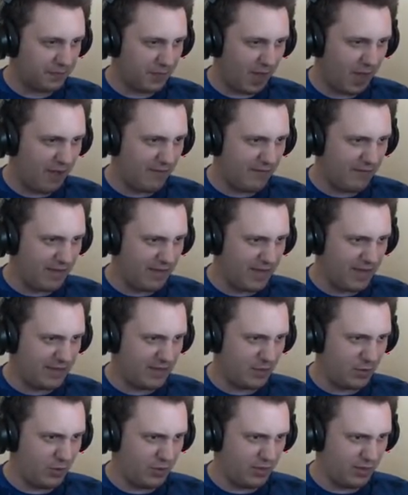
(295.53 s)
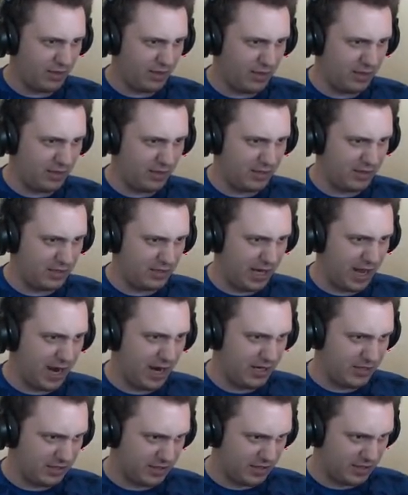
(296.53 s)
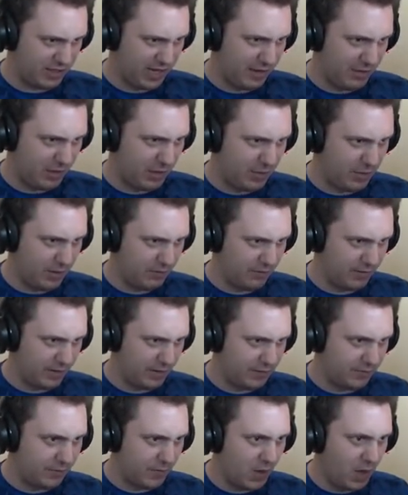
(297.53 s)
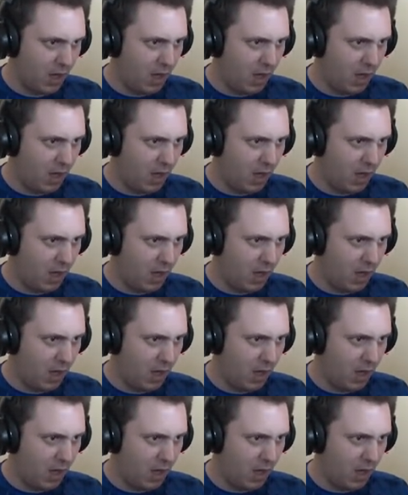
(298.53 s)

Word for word: I feel like the, the, the scares in this game could be real.